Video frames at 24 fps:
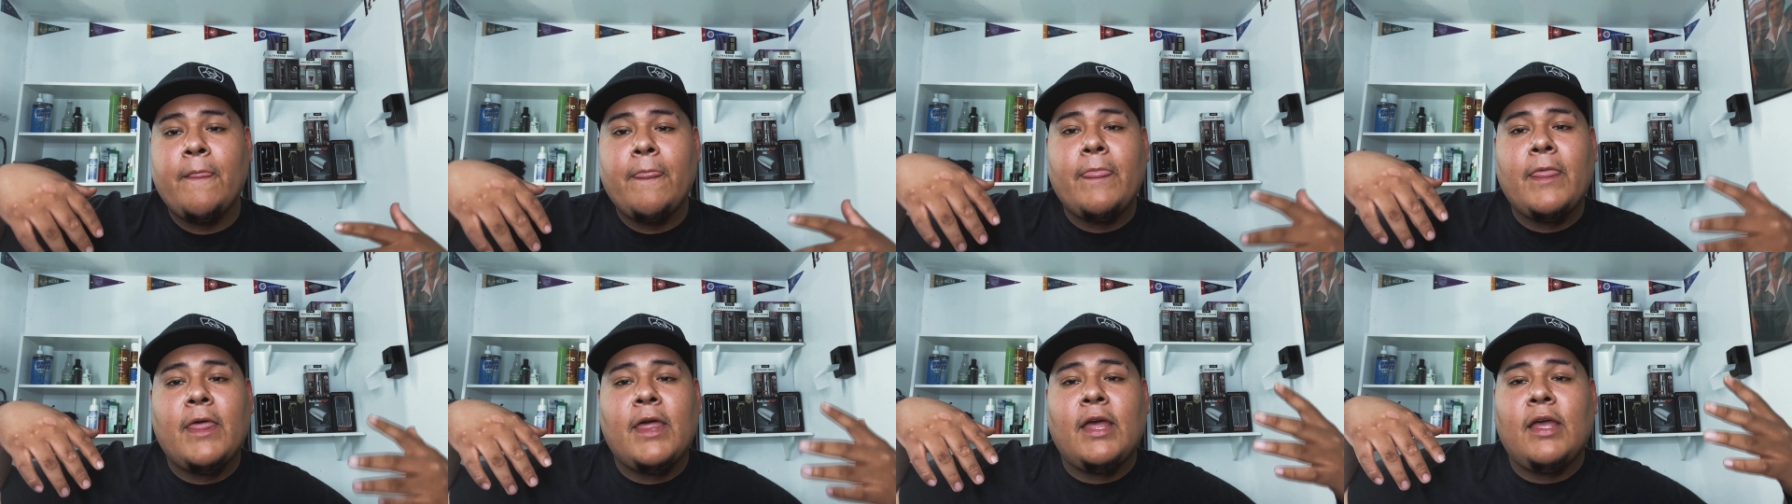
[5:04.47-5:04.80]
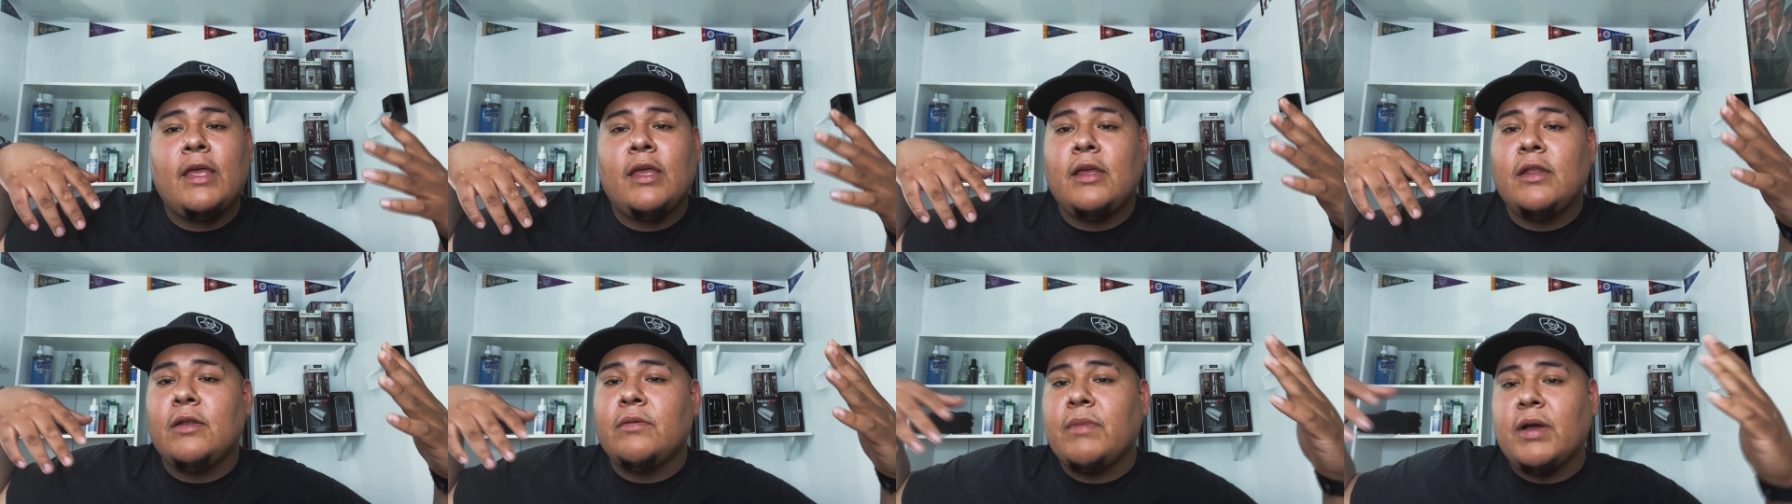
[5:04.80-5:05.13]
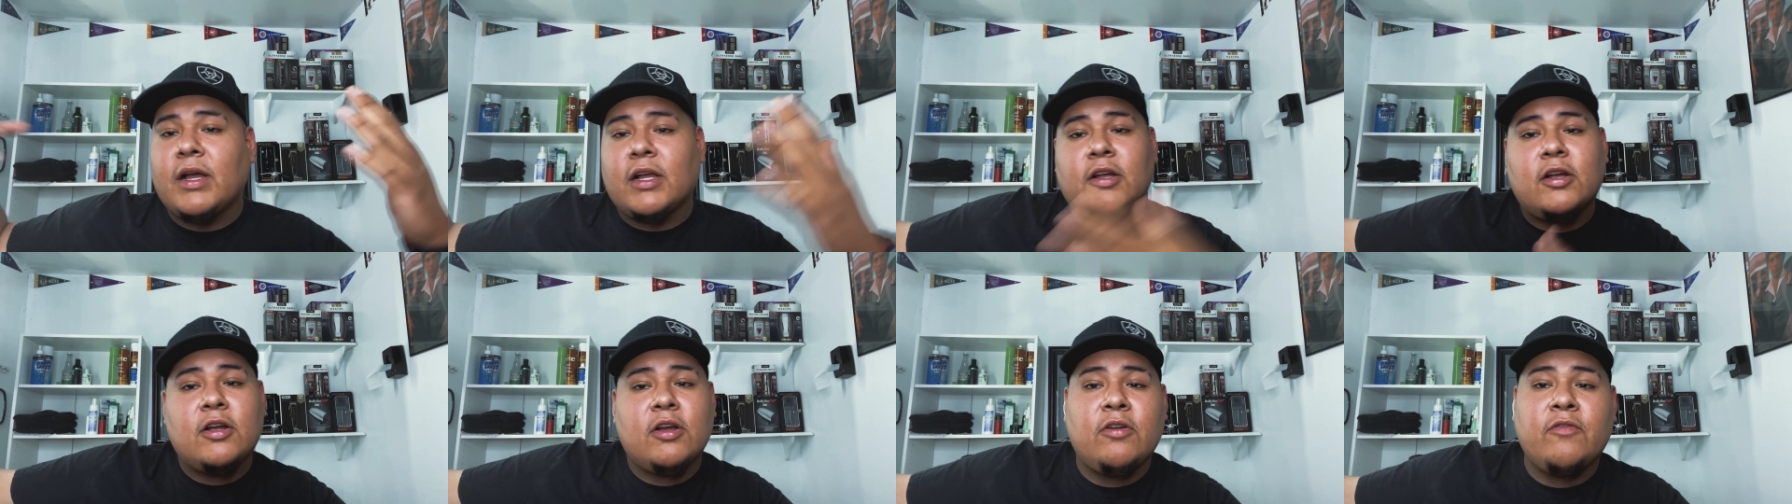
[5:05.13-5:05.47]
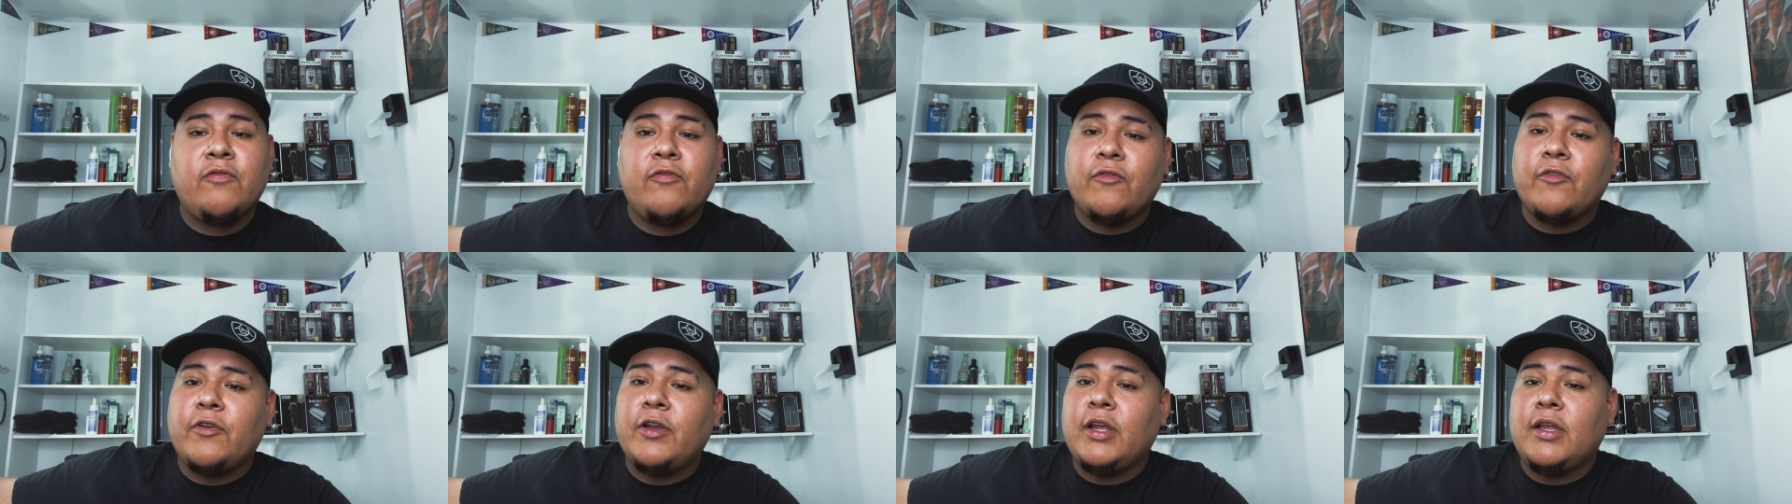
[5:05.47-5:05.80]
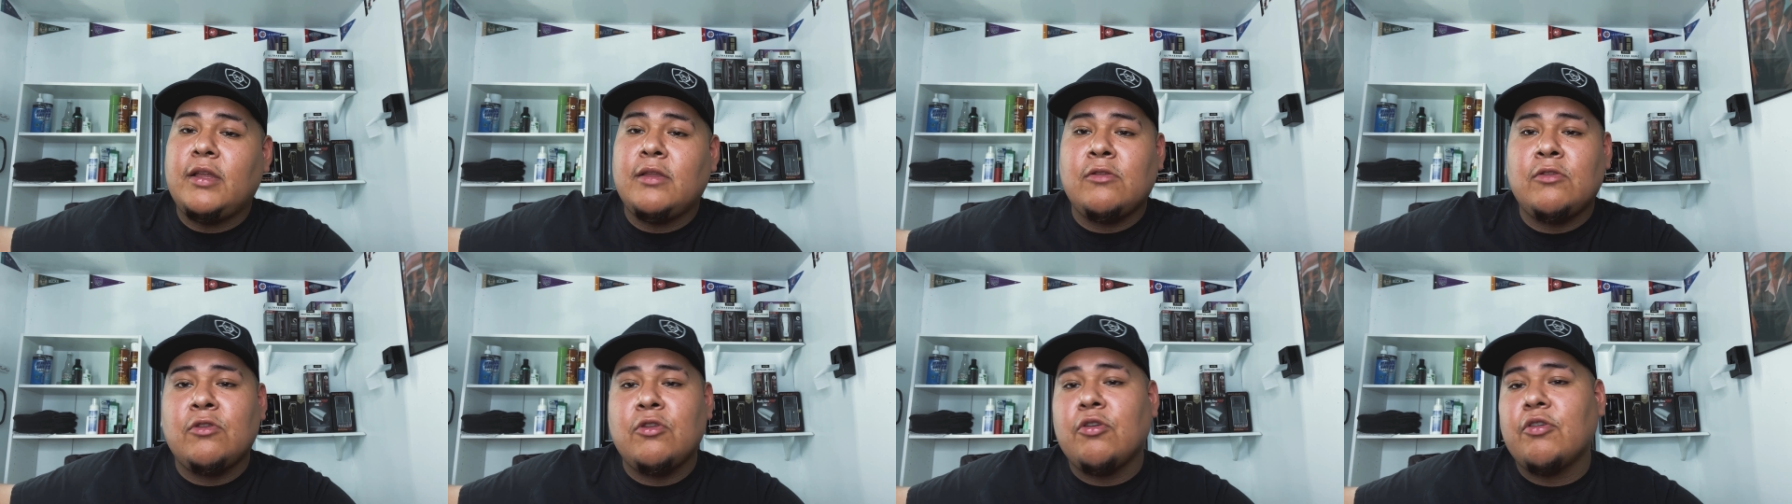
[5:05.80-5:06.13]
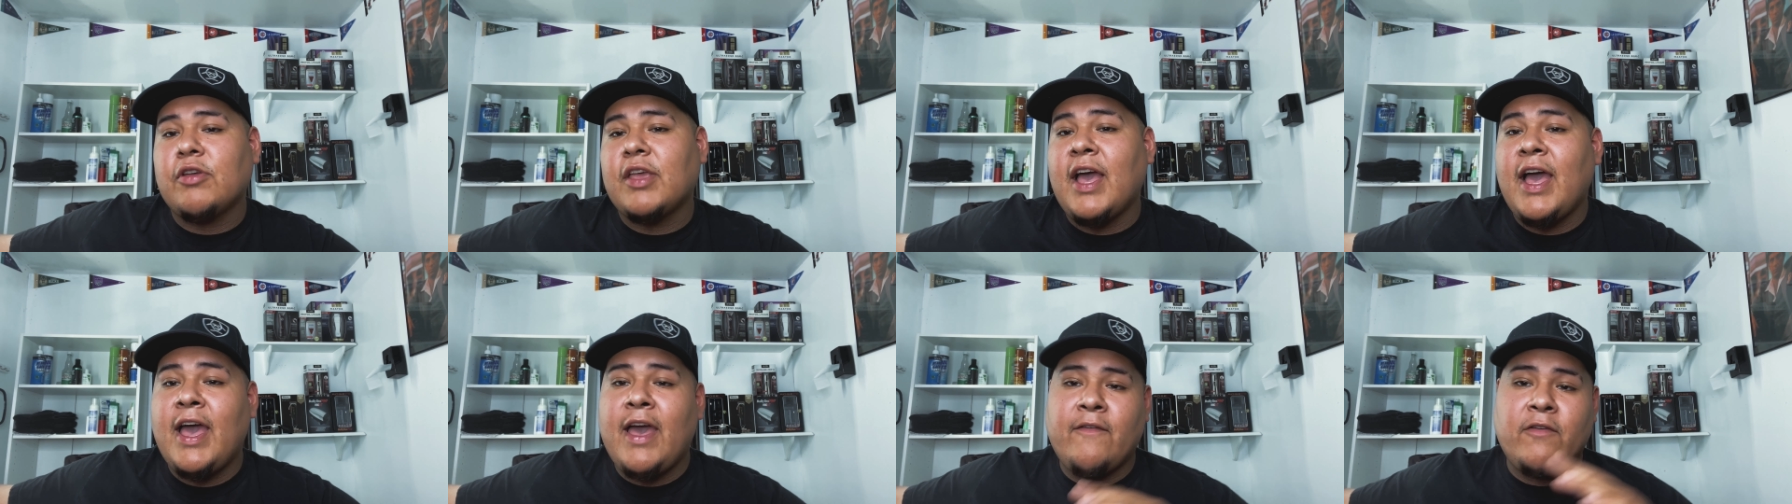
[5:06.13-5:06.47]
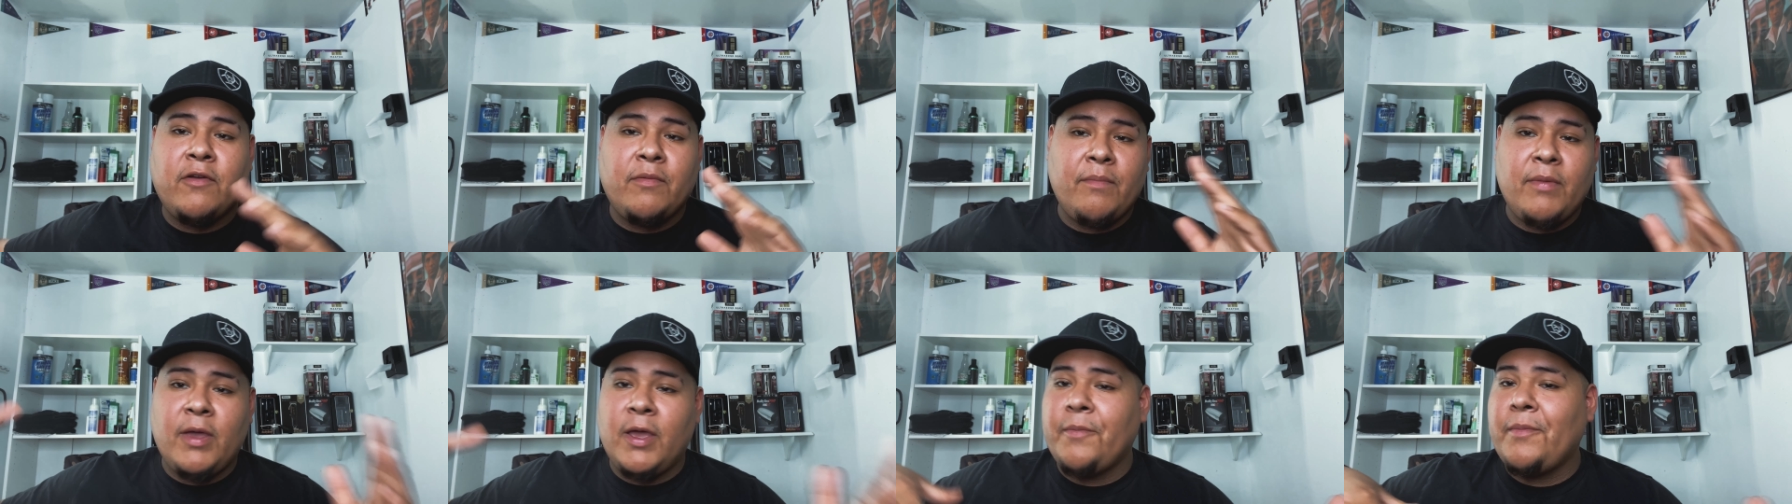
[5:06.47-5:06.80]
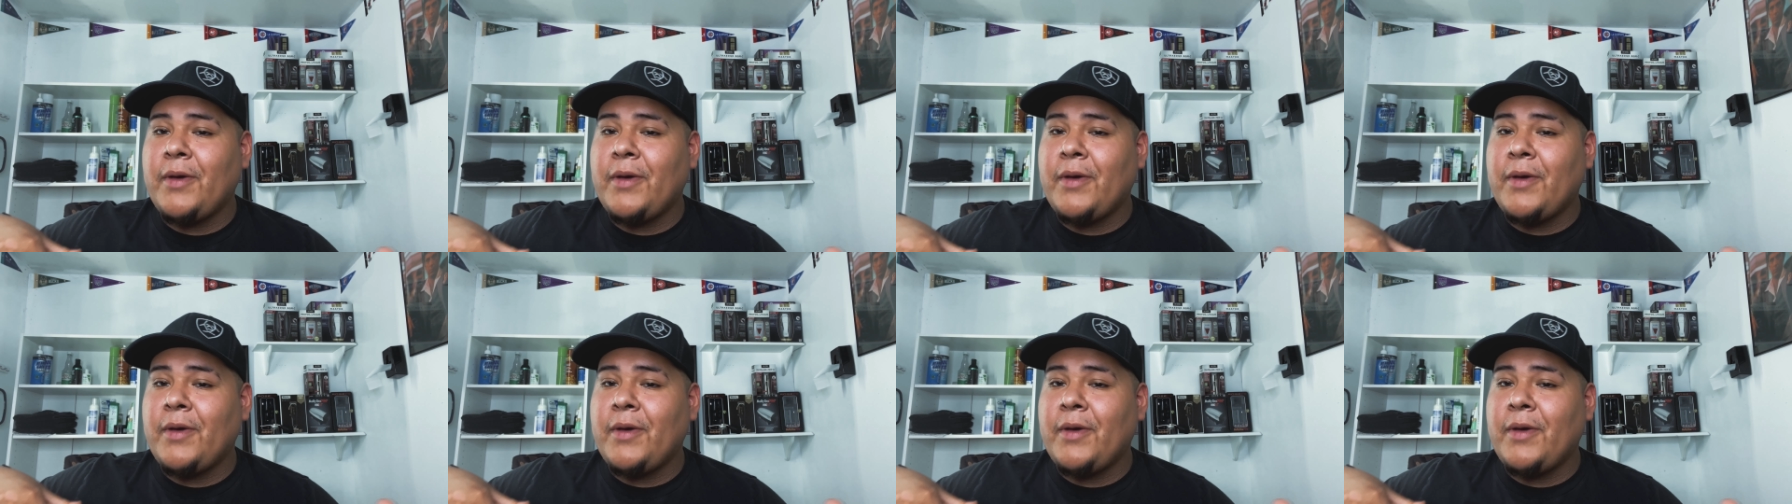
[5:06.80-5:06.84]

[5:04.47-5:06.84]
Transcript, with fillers: and my girlfriend. You know, y'all haven't met